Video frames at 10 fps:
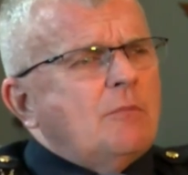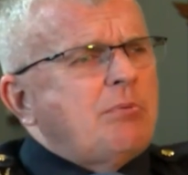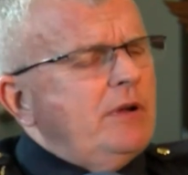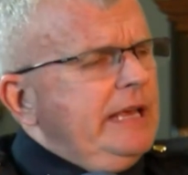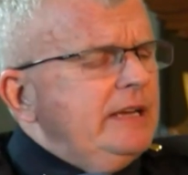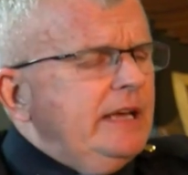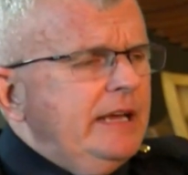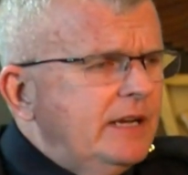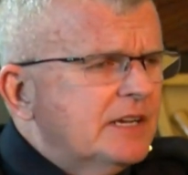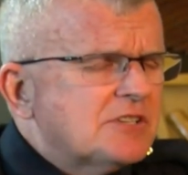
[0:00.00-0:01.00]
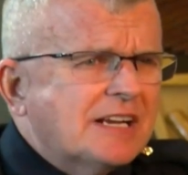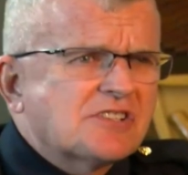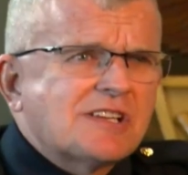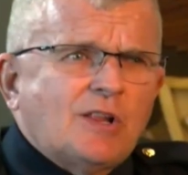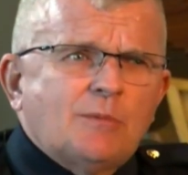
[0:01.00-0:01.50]
Well, and
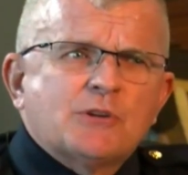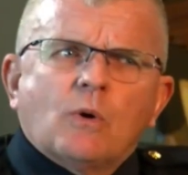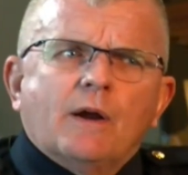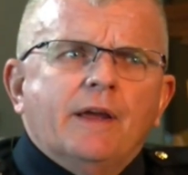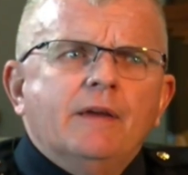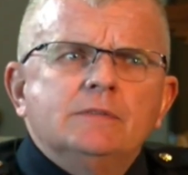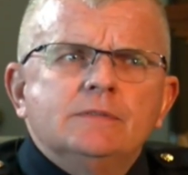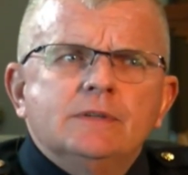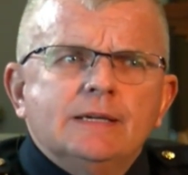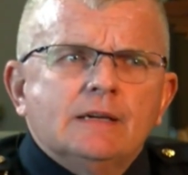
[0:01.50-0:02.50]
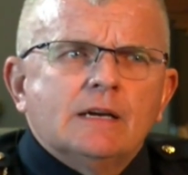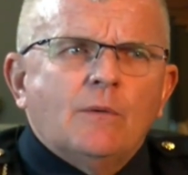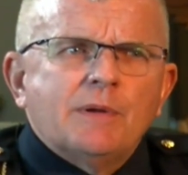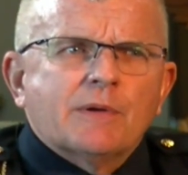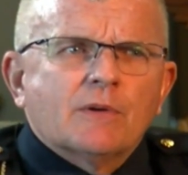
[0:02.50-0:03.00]
it's not
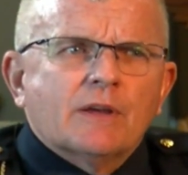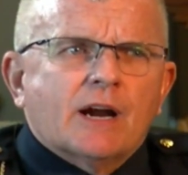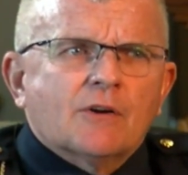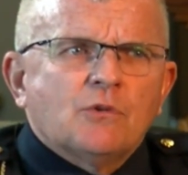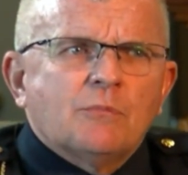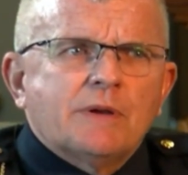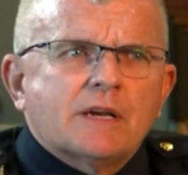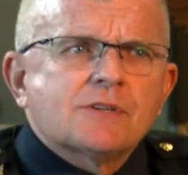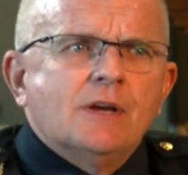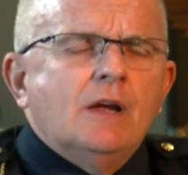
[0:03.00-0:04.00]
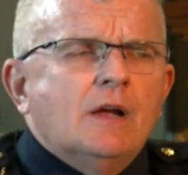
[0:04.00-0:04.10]
celebratory. I want to be really